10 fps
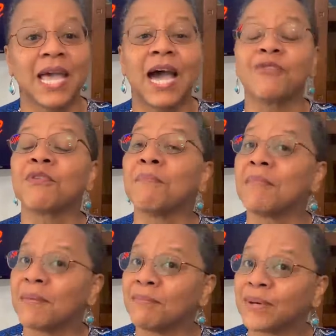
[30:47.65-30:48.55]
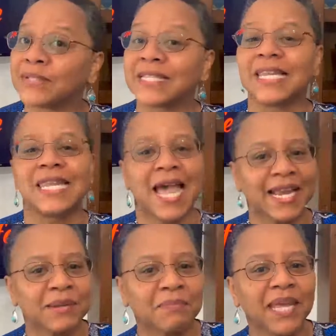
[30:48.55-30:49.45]
And remember to like
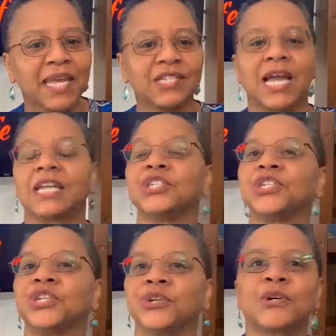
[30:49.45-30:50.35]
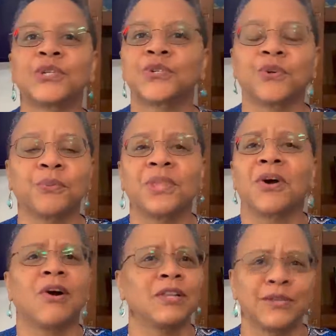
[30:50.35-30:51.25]
the page and share our show with
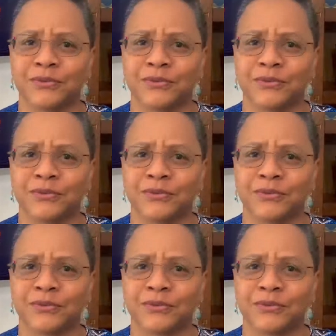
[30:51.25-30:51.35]
all your